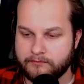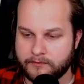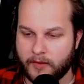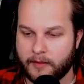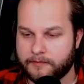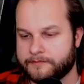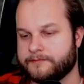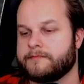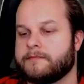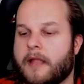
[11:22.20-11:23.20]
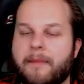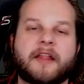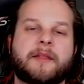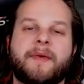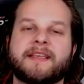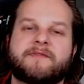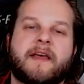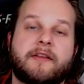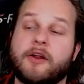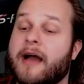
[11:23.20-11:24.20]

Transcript: Yeah. I'm not the biggest fan. You know,